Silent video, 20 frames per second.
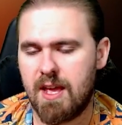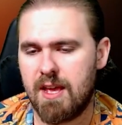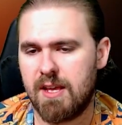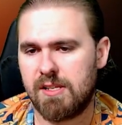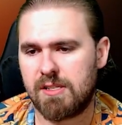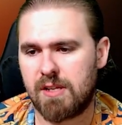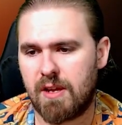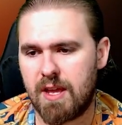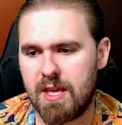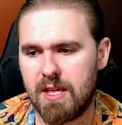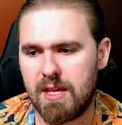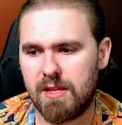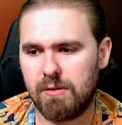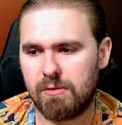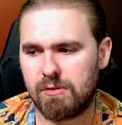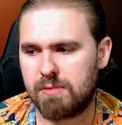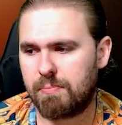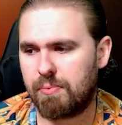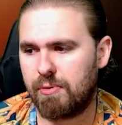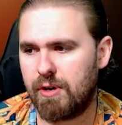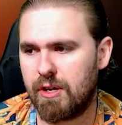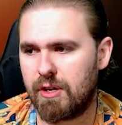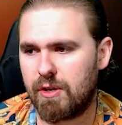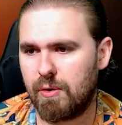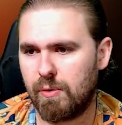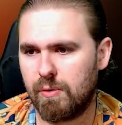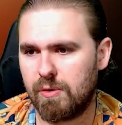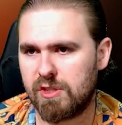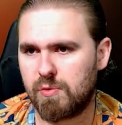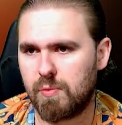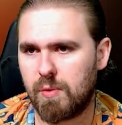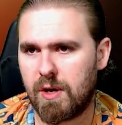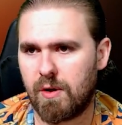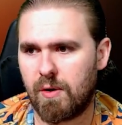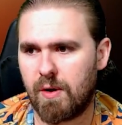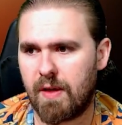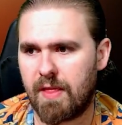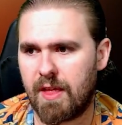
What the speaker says: So he looks pretty cool as well.